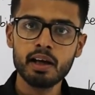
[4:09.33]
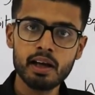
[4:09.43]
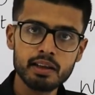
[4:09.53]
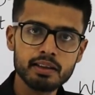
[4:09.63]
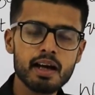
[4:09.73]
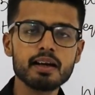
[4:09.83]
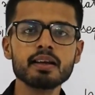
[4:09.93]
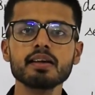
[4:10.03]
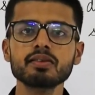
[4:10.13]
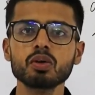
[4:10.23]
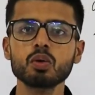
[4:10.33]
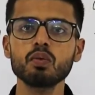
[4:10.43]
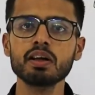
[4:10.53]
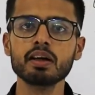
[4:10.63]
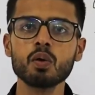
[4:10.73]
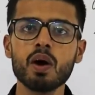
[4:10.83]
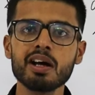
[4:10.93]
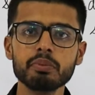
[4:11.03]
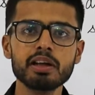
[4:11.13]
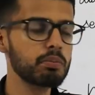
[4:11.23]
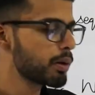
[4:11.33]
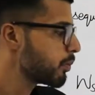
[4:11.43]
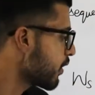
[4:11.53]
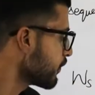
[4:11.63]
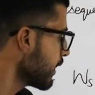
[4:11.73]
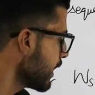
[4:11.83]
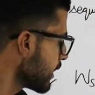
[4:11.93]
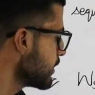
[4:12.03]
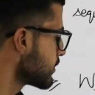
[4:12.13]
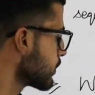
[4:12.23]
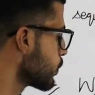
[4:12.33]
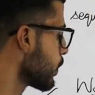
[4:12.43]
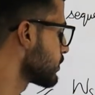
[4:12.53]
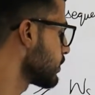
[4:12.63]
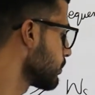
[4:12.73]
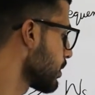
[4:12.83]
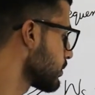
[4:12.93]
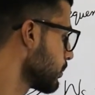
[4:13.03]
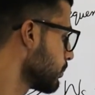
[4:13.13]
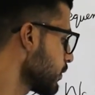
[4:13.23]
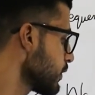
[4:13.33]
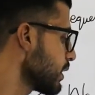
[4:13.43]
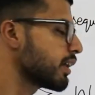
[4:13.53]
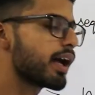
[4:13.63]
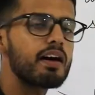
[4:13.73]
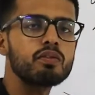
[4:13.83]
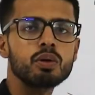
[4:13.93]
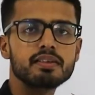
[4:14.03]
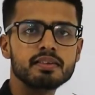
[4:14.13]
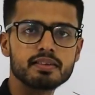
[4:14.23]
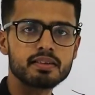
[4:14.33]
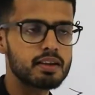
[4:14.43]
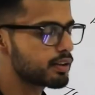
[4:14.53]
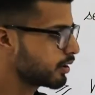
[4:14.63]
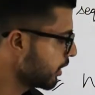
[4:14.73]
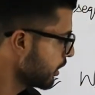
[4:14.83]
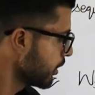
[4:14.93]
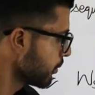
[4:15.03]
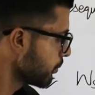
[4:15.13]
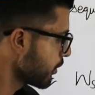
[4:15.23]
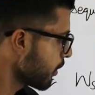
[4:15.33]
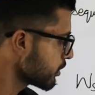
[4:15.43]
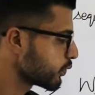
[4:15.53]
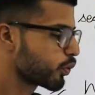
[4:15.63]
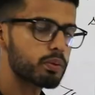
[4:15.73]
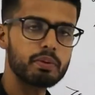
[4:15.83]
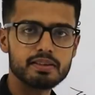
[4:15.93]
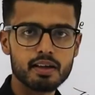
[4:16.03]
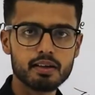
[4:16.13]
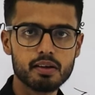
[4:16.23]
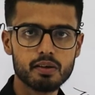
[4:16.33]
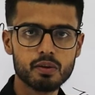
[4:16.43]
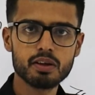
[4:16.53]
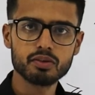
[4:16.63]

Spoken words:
In that case, you will require minimum of 18 sequence numbers, but we can have only 16 because 4 bits are there. Okay.